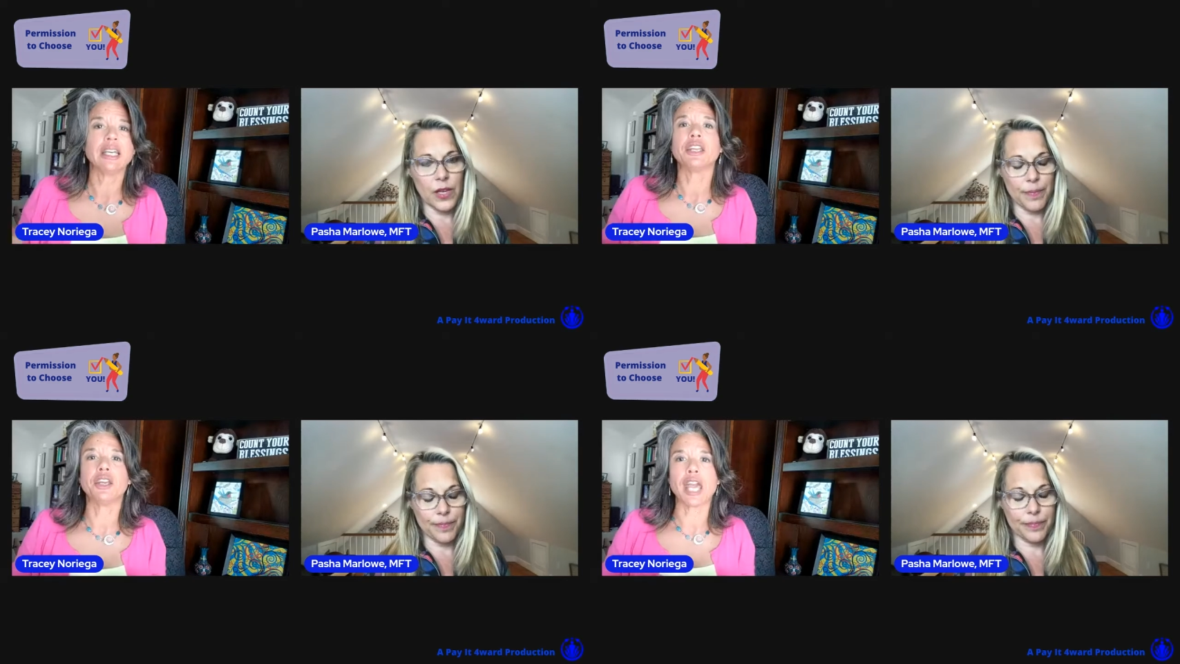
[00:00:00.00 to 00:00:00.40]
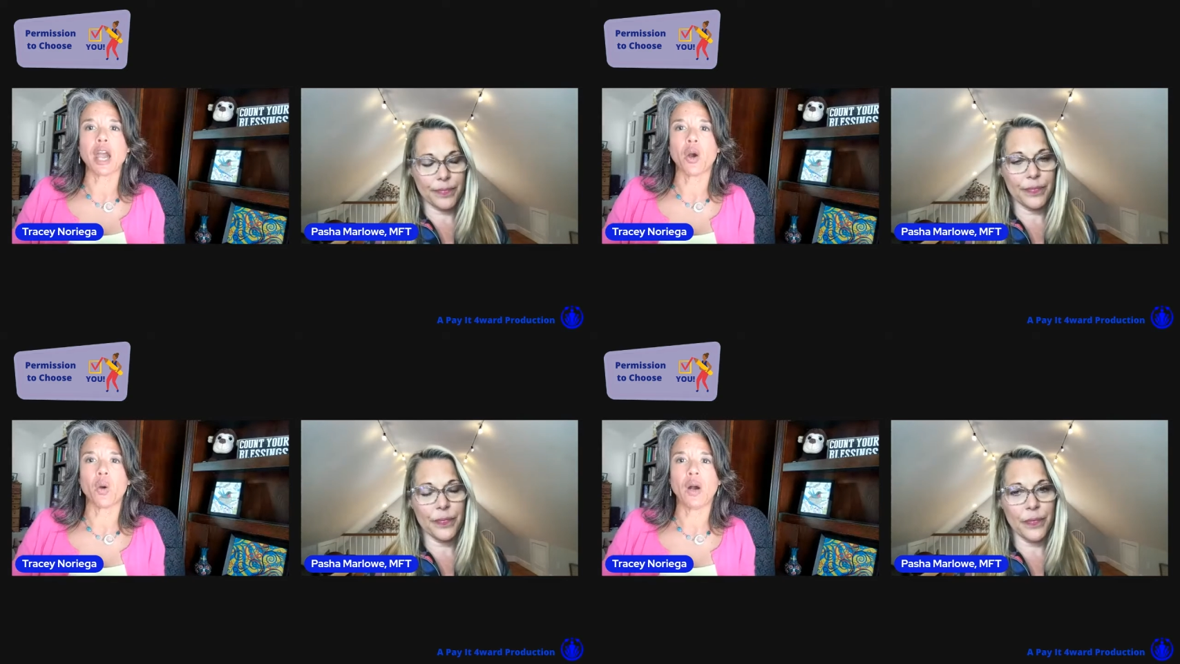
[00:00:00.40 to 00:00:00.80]
Speaker 1: you
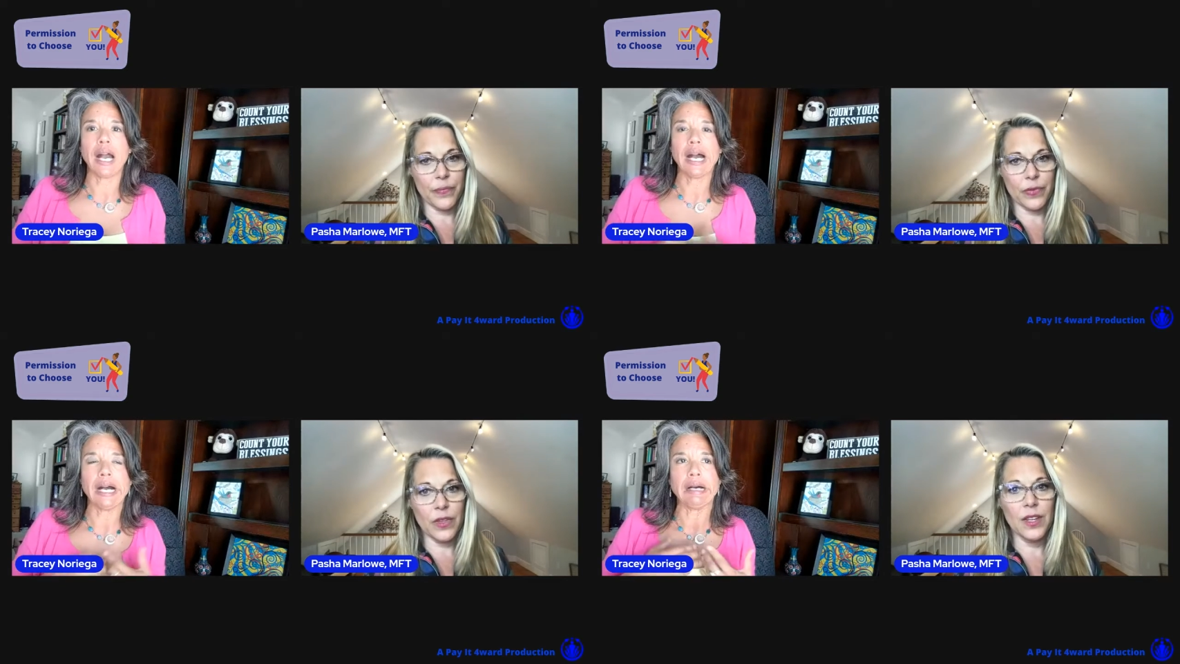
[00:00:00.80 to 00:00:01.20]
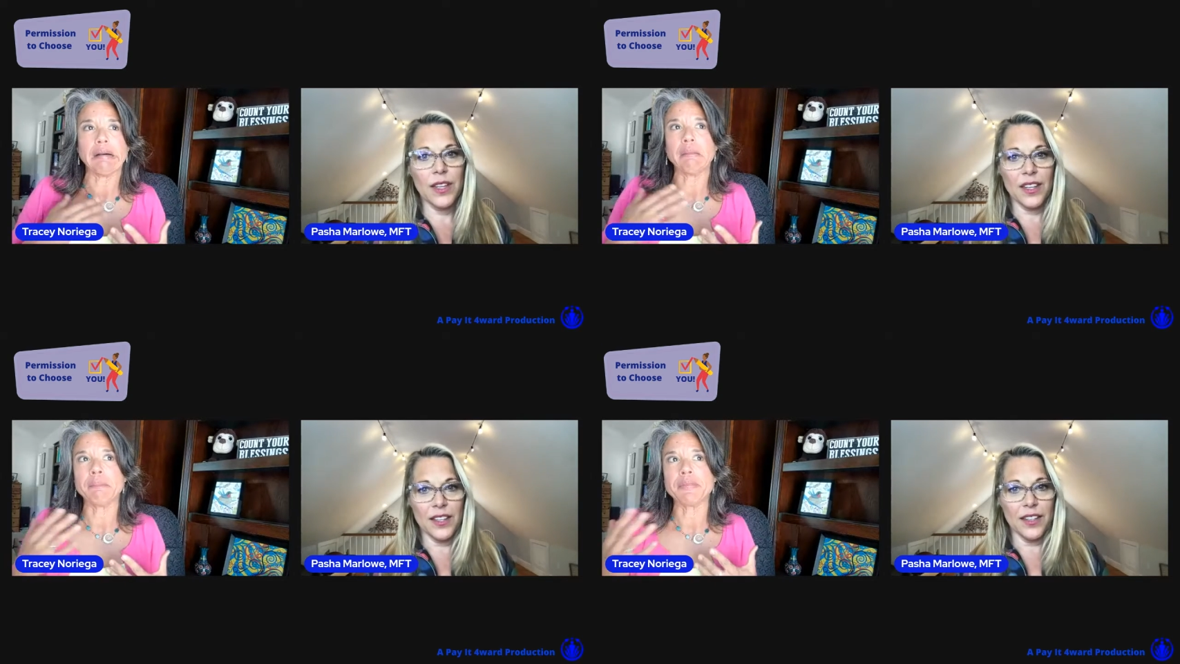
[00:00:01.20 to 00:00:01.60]
know,
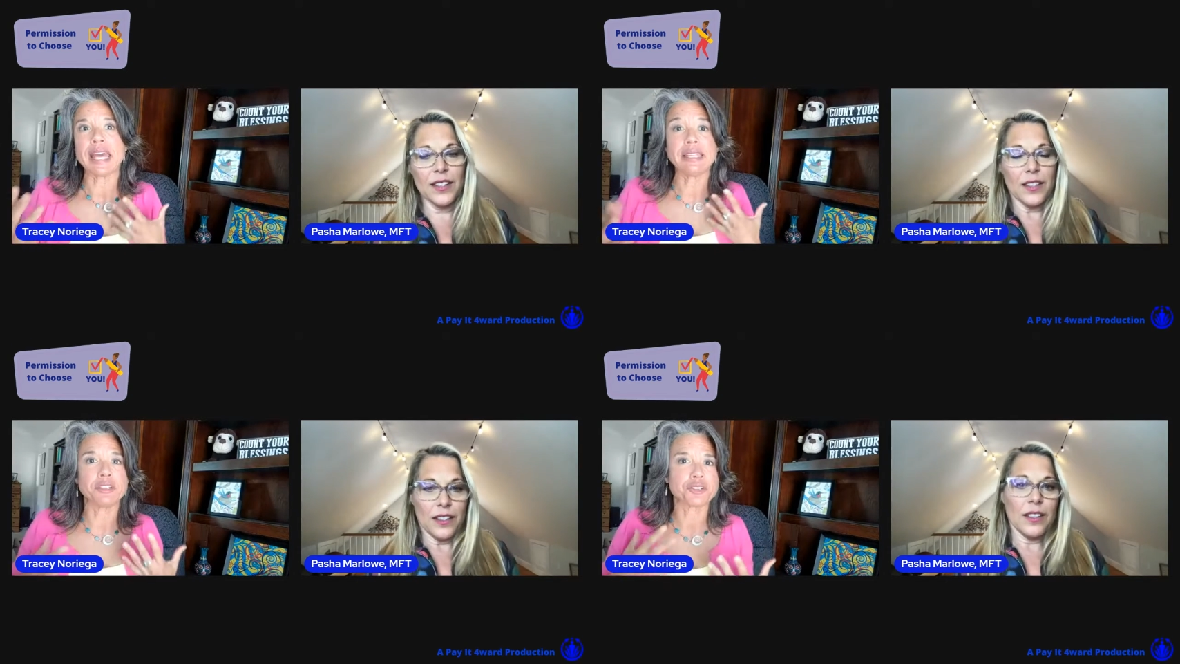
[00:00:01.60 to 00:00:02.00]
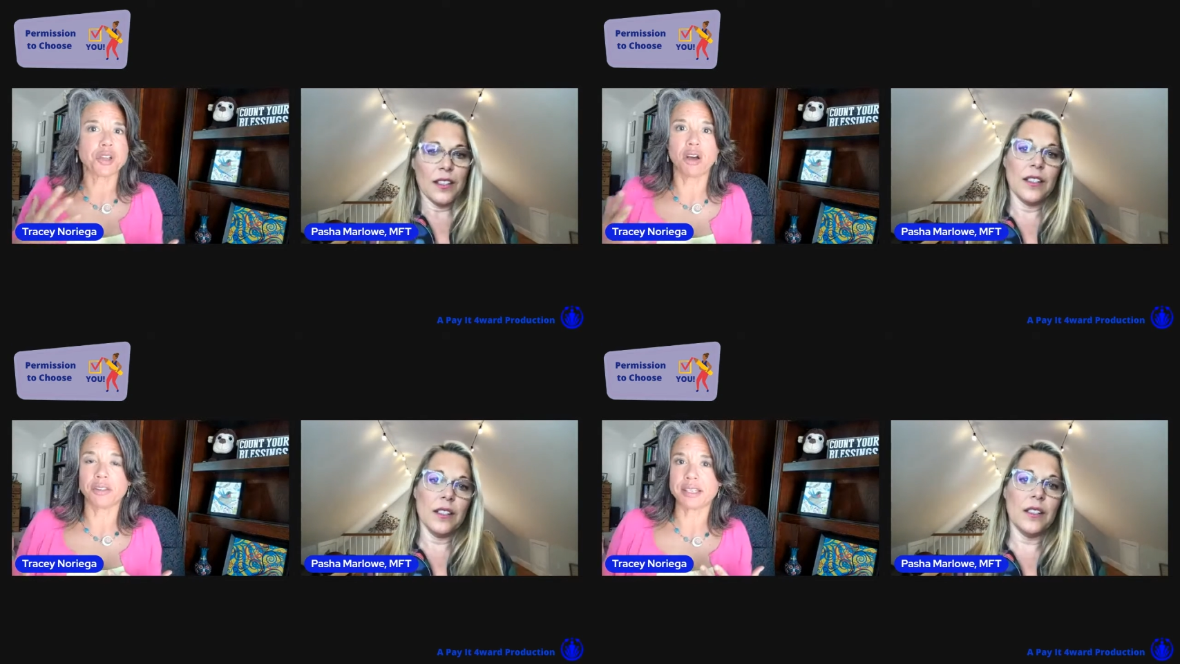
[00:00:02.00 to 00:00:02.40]
then there's
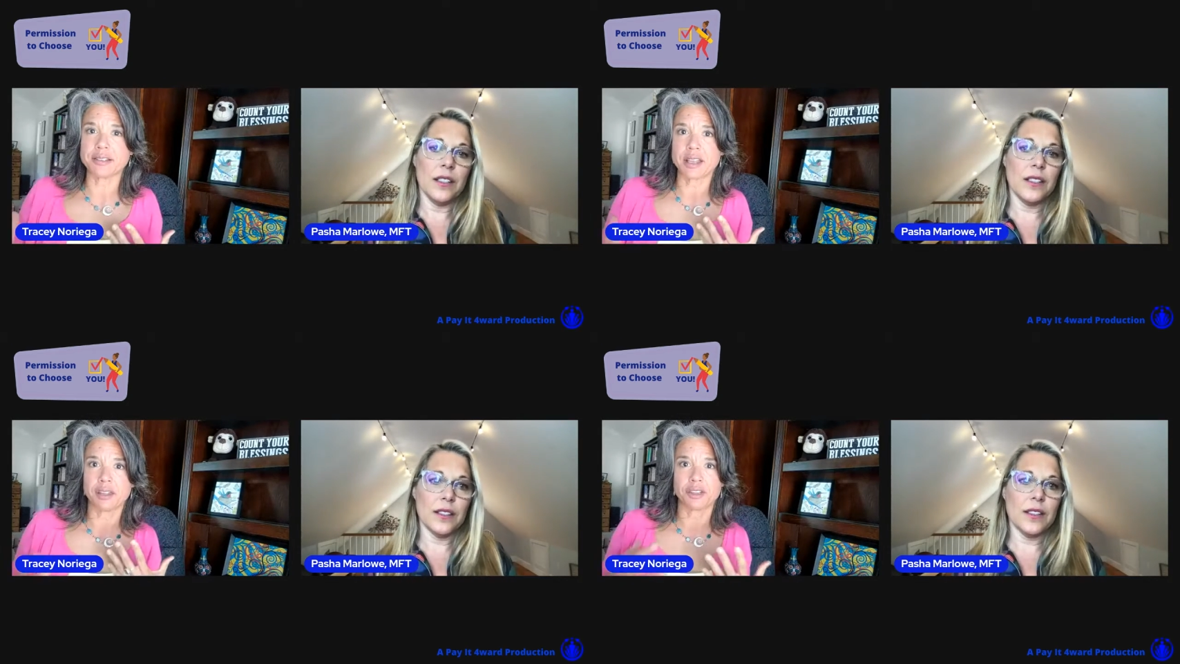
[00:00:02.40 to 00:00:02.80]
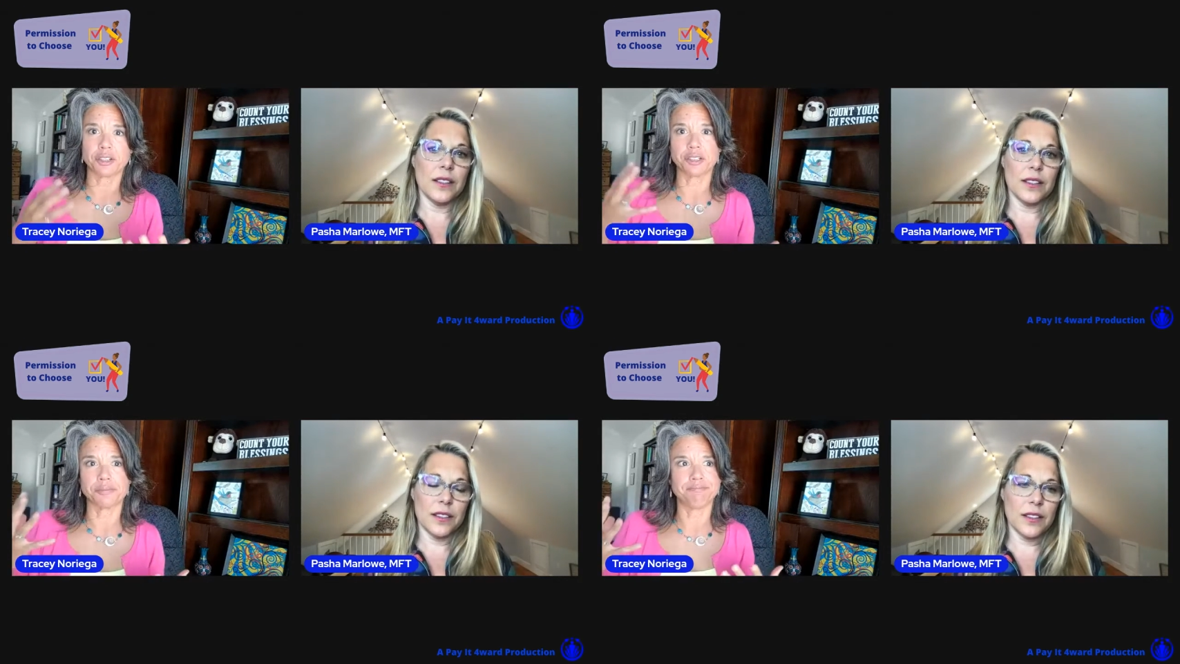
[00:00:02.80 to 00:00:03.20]
all these
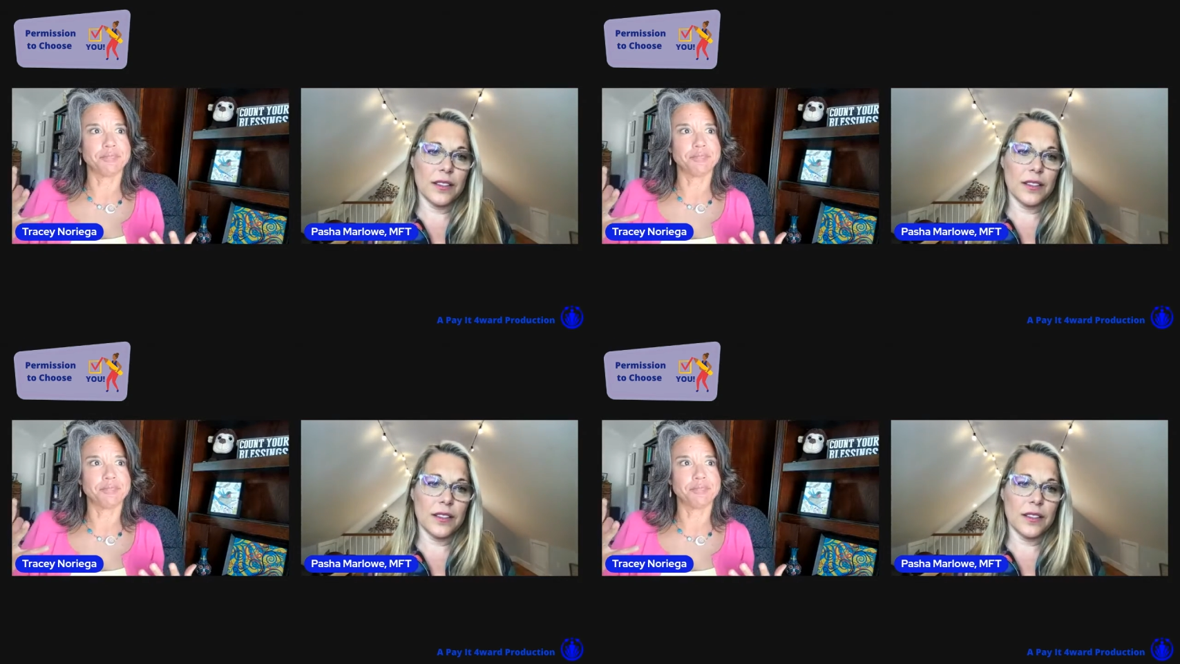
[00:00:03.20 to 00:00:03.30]
other,